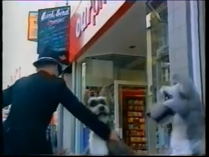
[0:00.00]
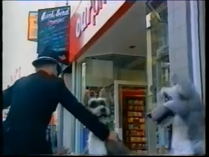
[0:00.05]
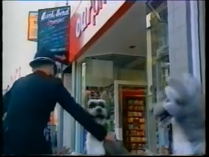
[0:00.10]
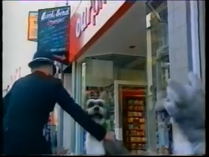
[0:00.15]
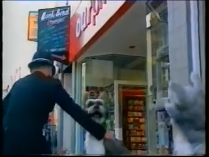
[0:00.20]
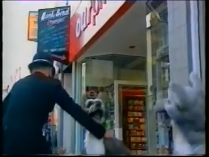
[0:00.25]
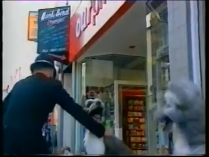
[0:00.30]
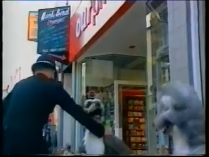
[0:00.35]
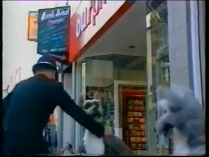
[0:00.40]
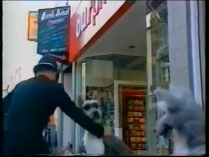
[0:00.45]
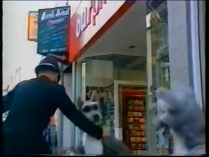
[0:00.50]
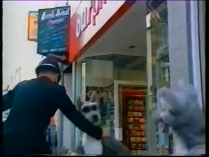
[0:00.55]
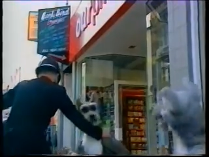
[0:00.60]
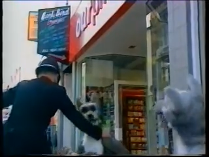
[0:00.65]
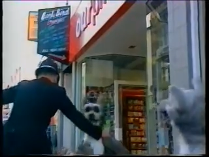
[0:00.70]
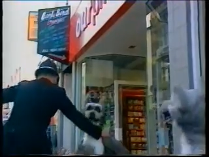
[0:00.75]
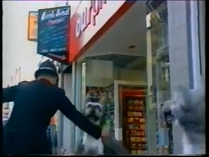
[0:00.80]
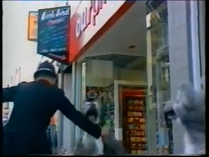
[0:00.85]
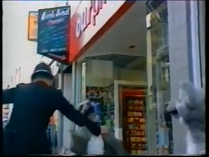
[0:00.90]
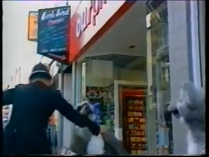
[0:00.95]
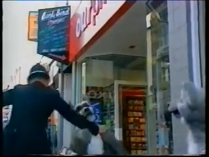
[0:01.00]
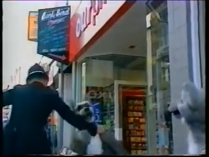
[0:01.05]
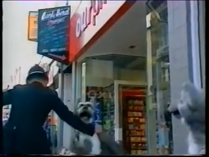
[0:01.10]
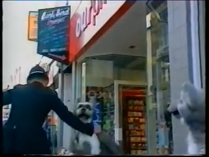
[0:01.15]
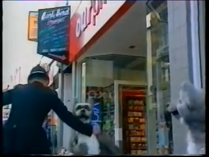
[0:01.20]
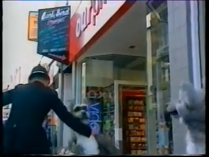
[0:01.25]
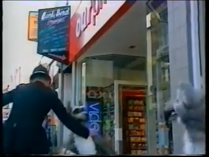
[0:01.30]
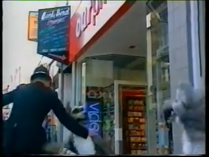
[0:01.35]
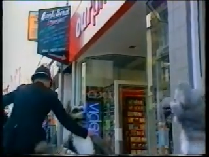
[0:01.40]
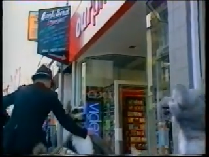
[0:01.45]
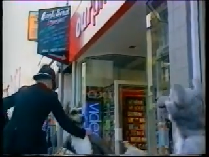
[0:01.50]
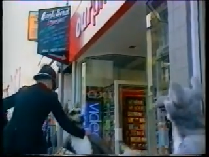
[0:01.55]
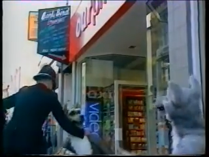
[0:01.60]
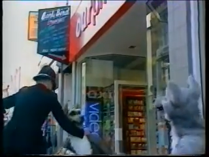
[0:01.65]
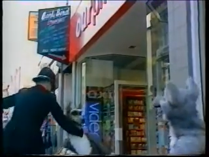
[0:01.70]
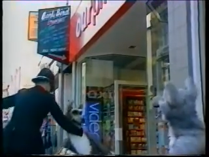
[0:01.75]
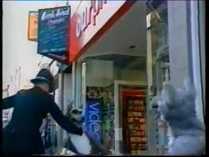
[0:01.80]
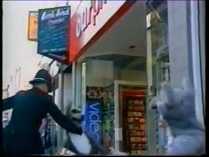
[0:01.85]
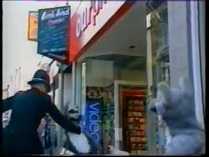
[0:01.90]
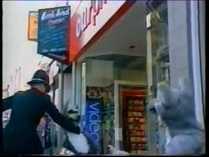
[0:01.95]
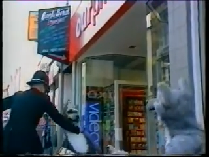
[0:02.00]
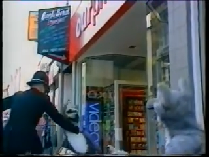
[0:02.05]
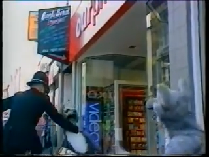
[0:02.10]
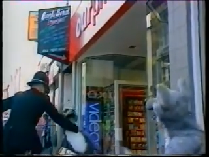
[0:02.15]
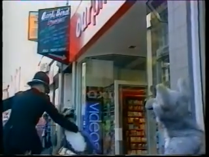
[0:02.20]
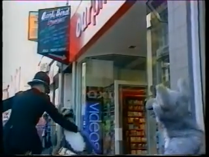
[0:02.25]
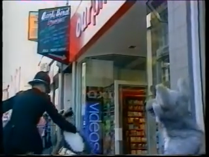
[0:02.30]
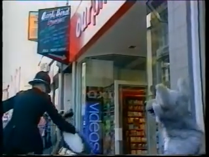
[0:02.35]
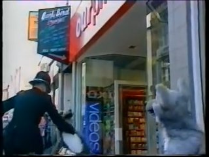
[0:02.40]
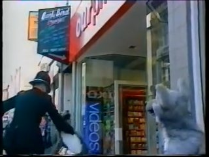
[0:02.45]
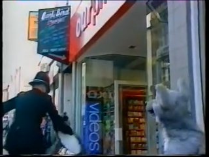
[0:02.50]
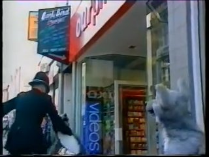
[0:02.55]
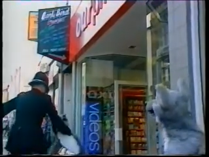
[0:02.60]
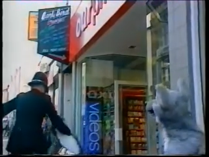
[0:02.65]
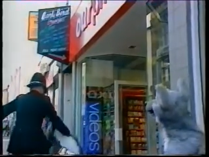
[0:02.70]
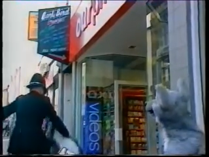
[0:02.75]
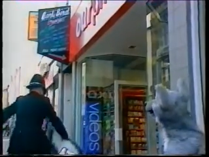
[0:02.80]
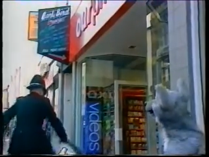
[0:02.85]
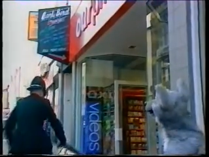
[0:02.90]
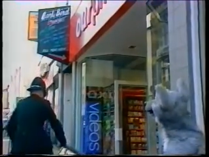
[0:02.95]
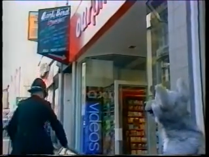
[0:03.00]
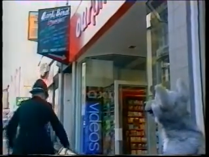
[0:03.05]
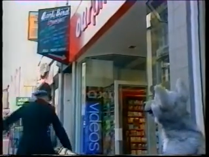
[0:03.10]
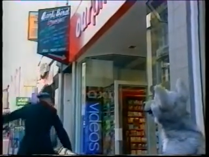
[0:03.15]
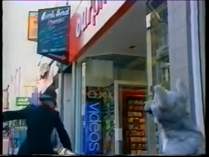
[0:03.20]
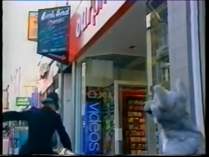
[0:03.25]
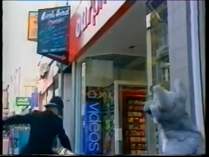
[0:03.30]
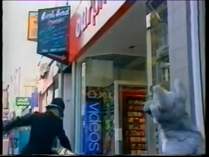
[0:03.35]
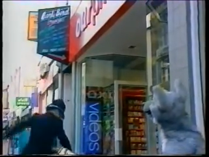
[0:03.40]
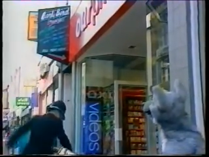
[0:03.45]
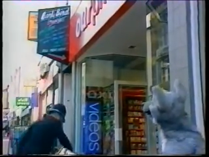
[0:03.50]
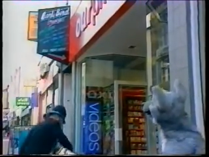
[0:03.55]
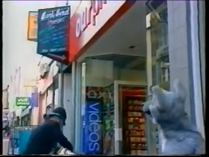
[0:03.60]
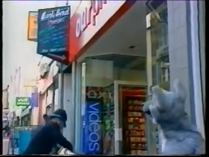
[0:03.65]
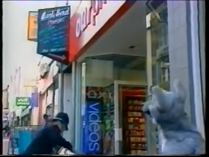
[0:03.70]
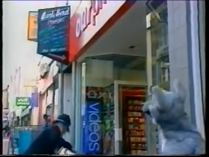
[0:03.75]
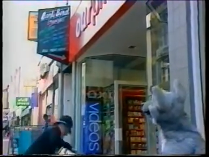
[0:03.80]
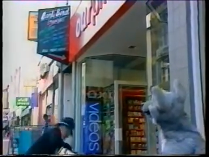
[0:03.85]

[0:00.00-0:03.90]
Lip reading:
No face is visible, so there are no lips to read.